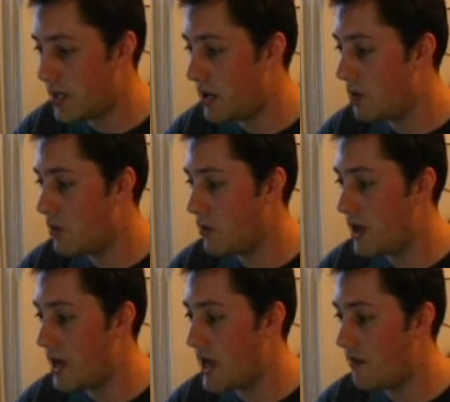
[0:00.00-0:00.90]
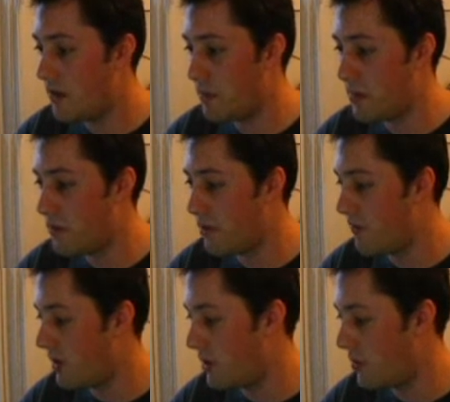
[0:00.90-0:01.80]
check it out. We have an
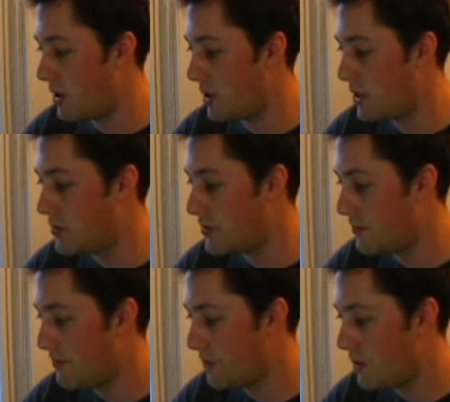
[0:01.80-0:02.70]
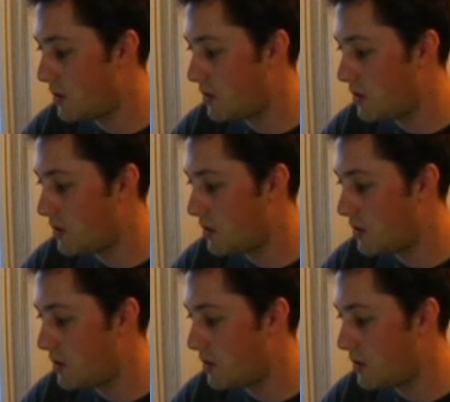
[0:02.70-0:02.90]
MP3 file that we can use.